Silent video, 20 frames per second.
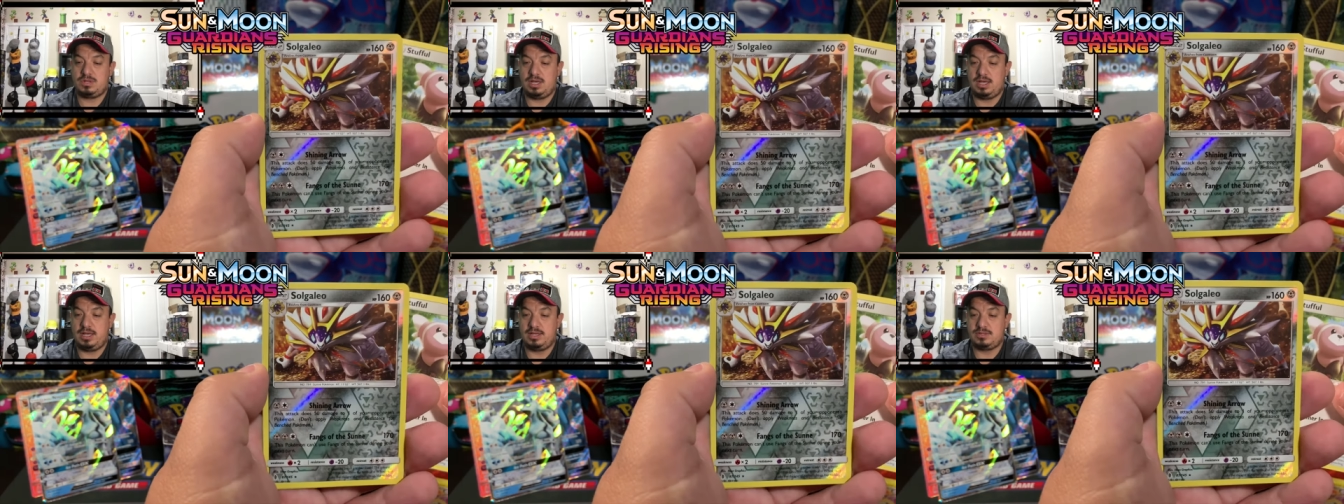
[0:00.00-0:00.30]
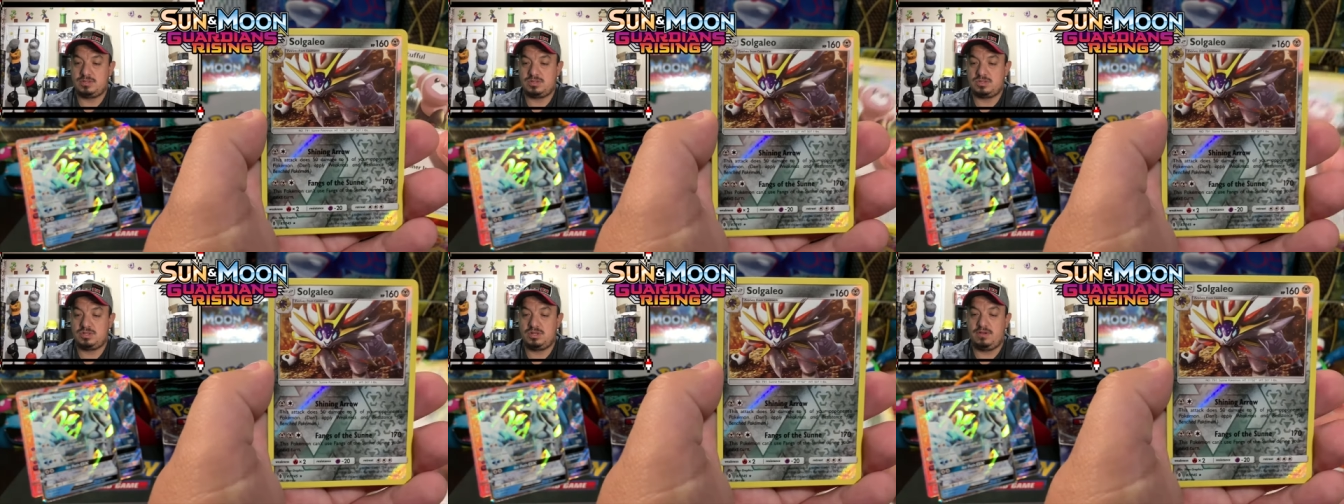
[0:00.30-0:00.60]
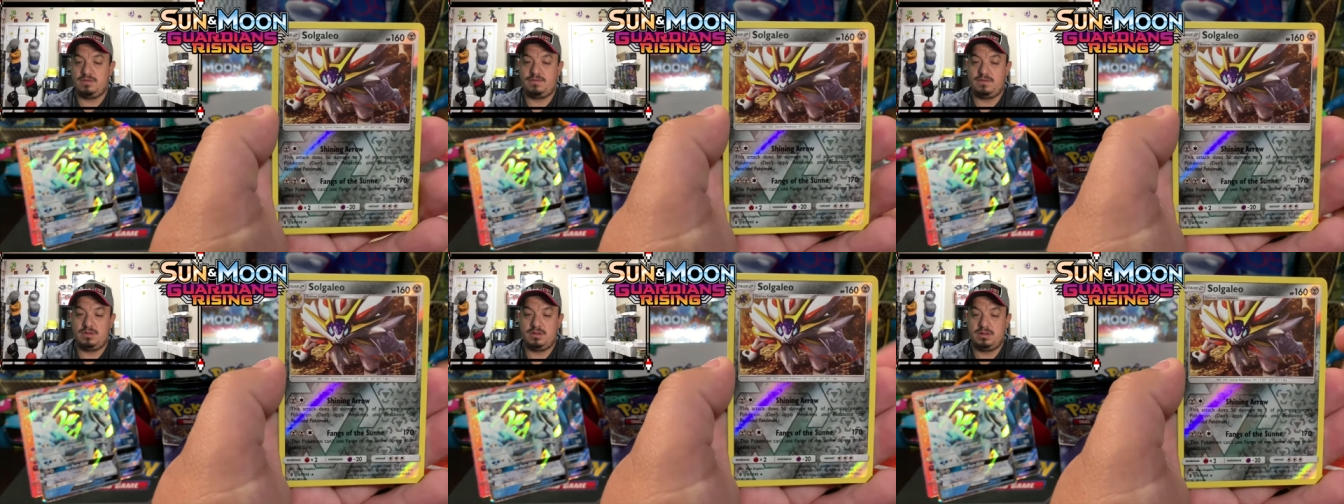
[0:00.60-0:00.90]
uh,
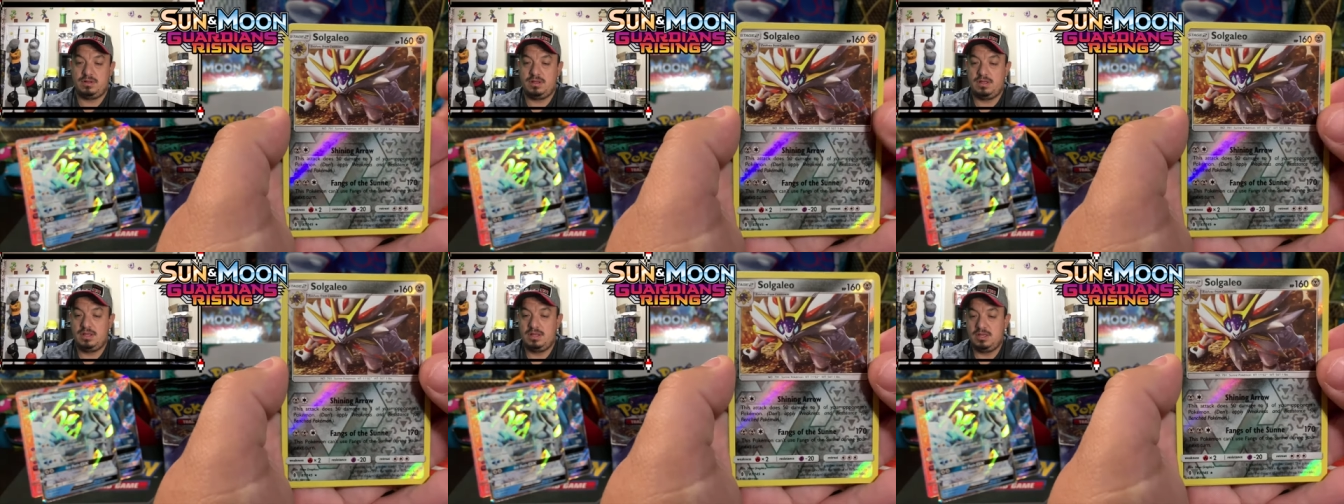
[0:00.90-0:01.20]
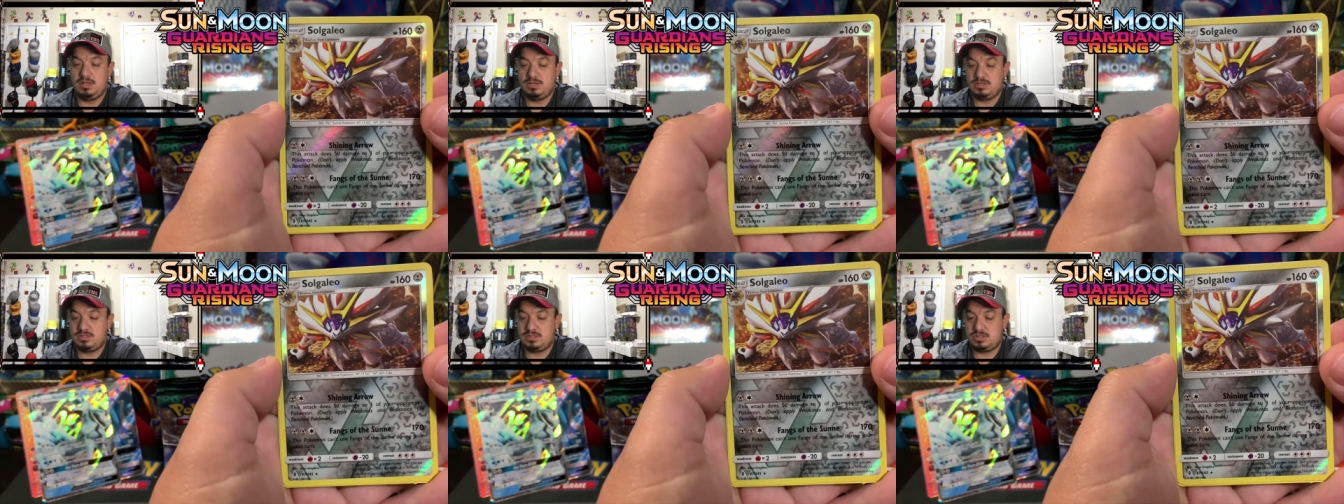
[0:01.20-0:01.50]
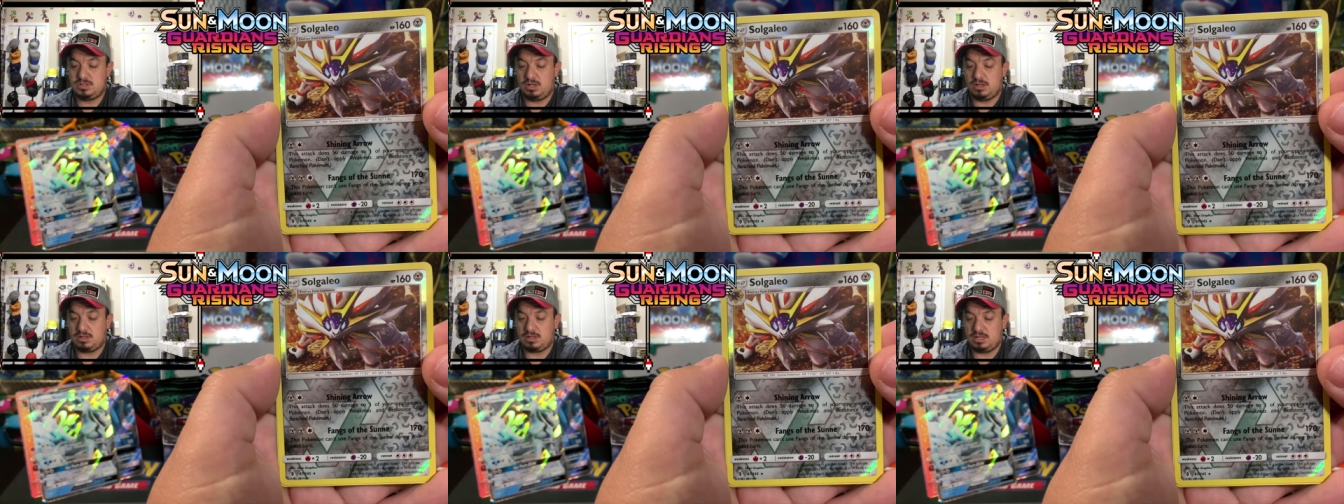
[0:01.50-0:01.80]
Stufful,
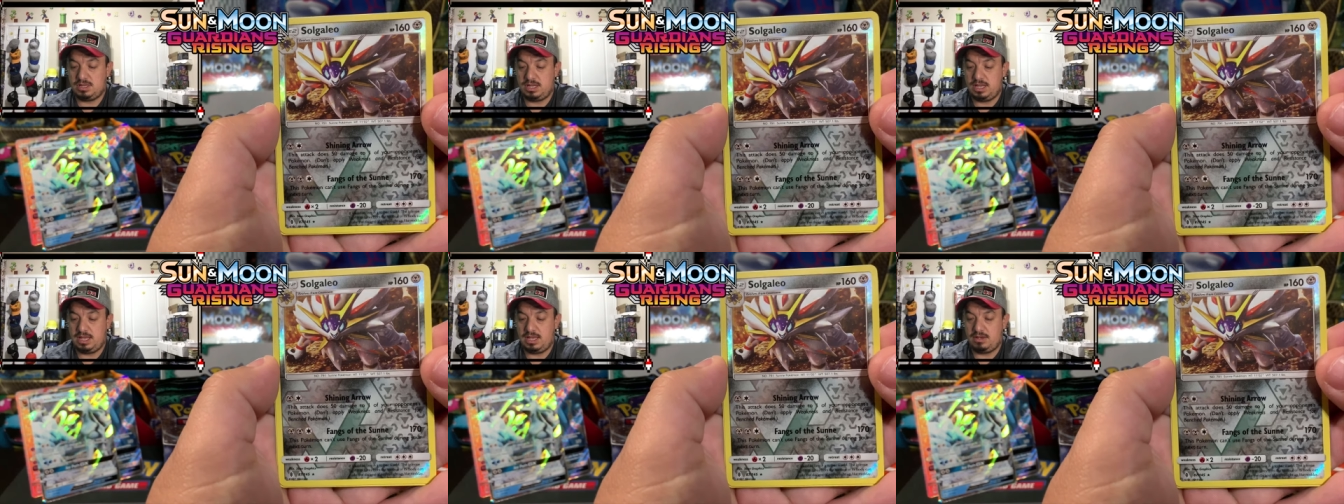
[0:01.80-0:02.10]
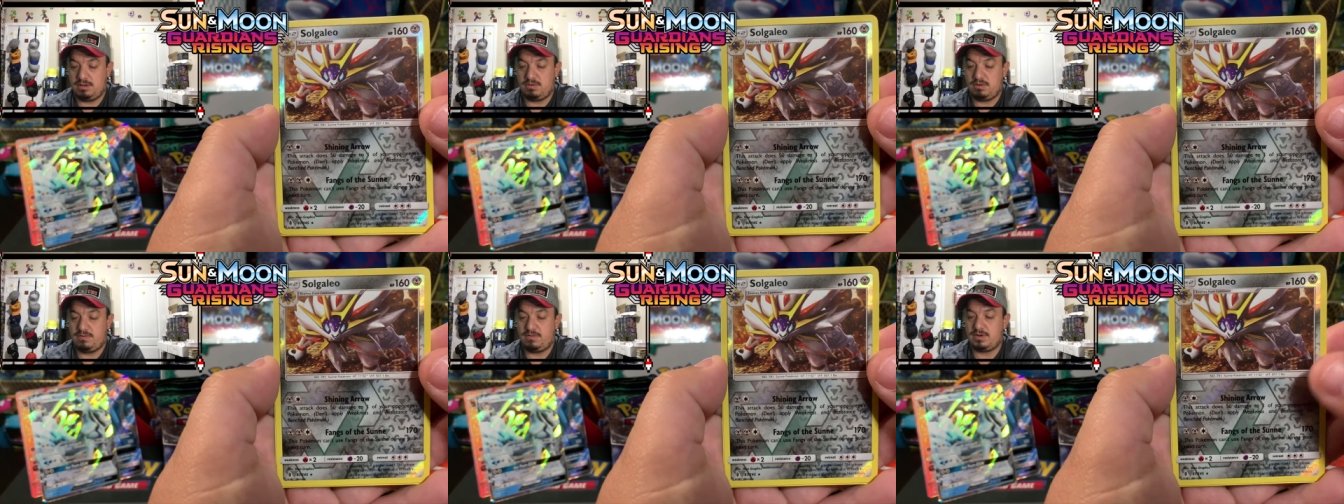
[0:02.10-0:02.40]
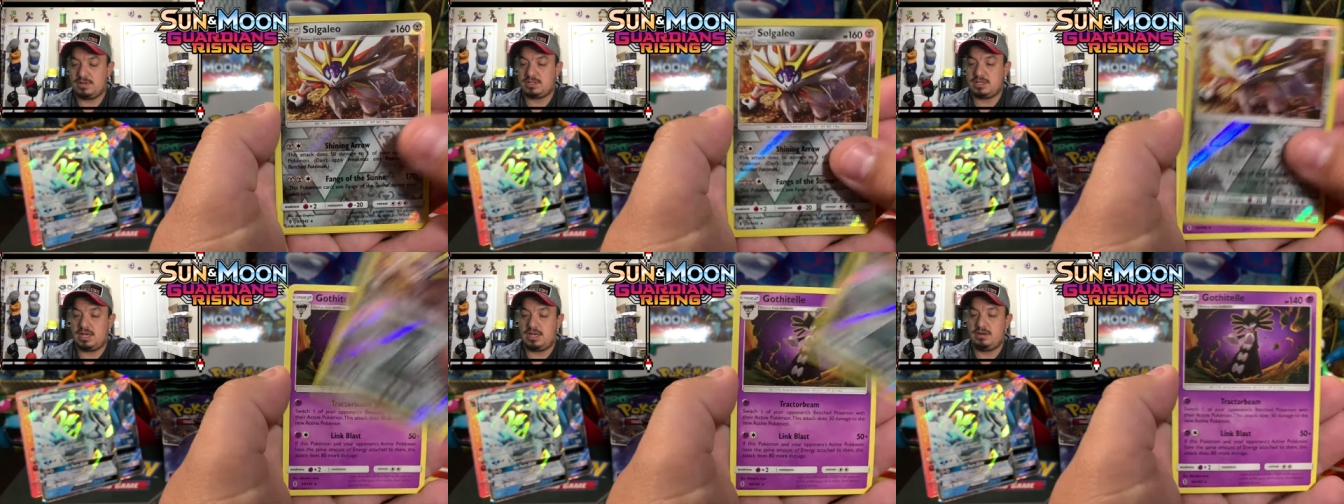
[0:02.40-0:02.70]
Galeo,
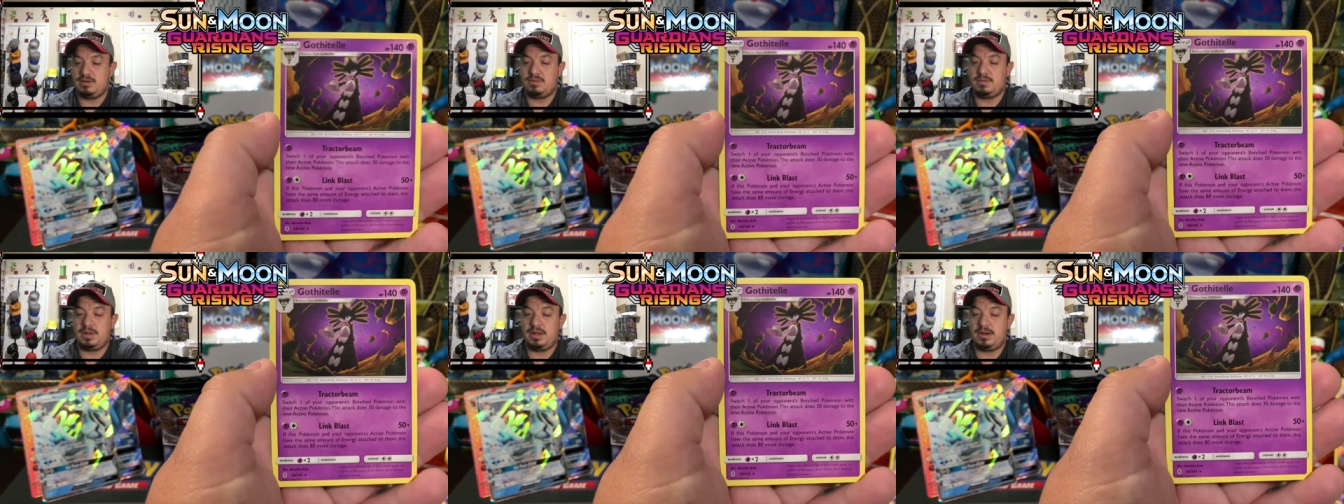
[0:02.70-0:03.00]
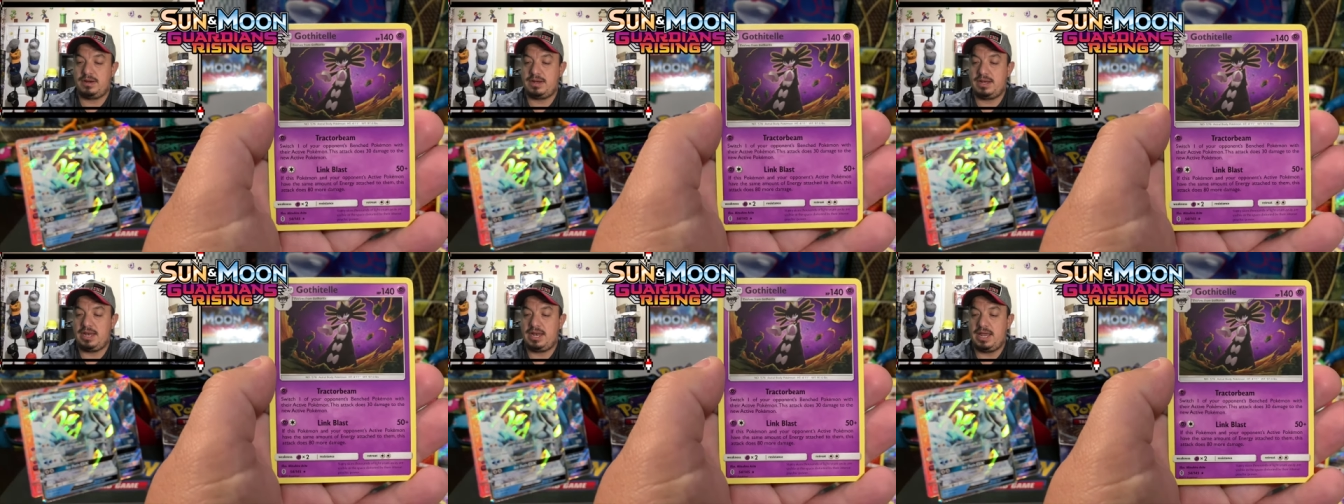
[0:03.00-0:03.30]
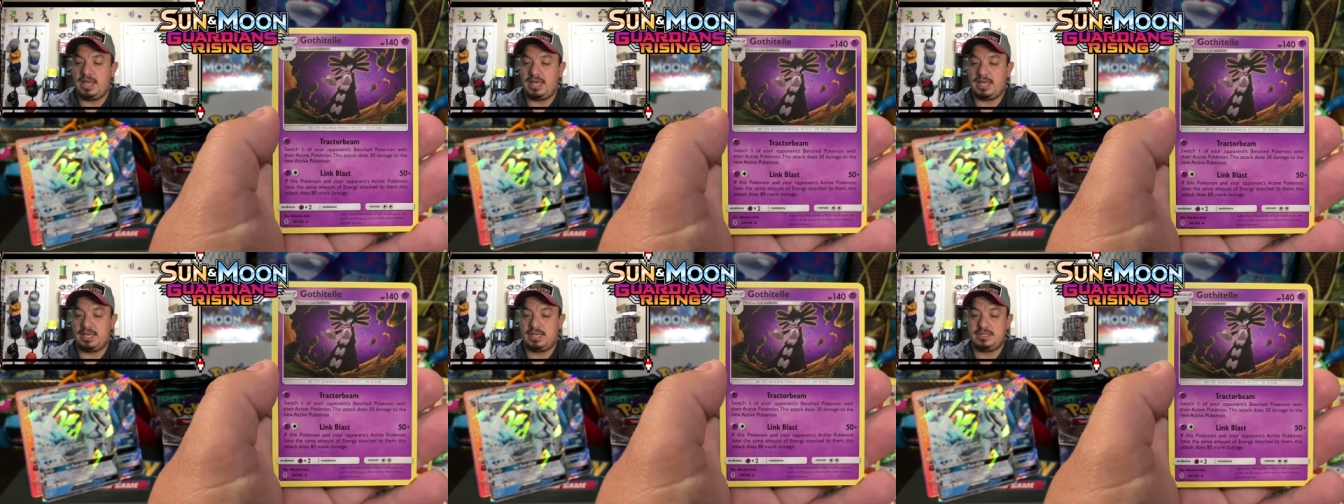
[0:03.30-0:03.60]
Reverse Hollow Rare,
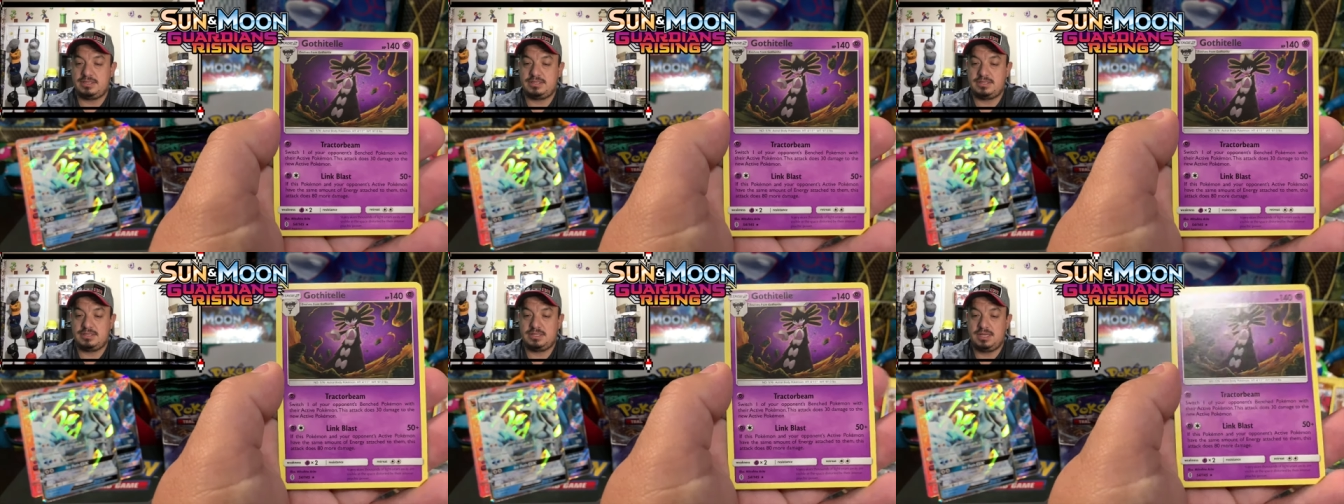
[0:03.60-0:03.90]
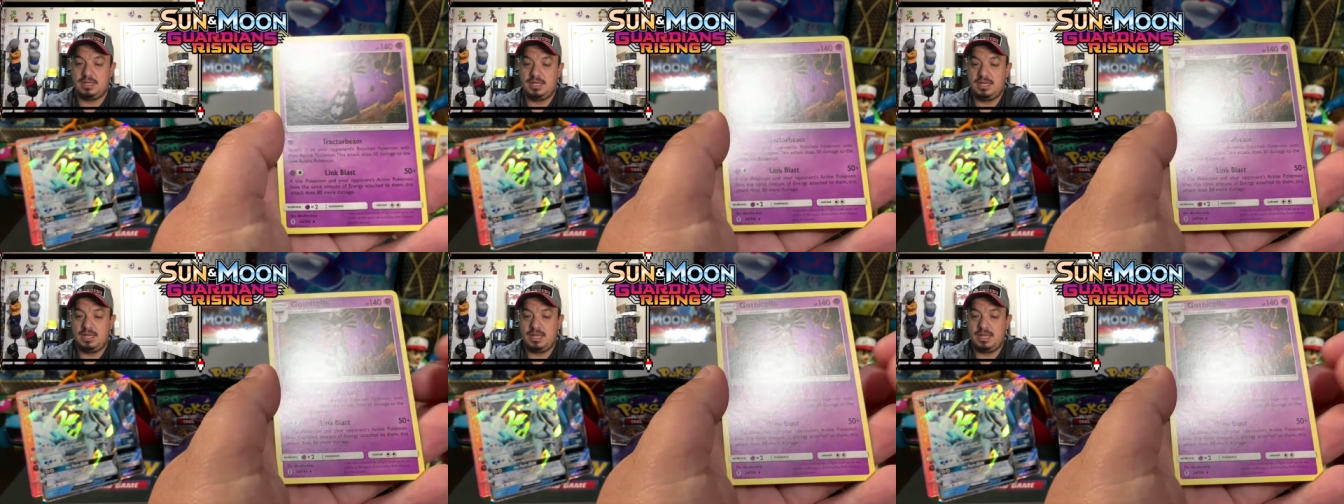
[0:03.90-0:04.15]
nice,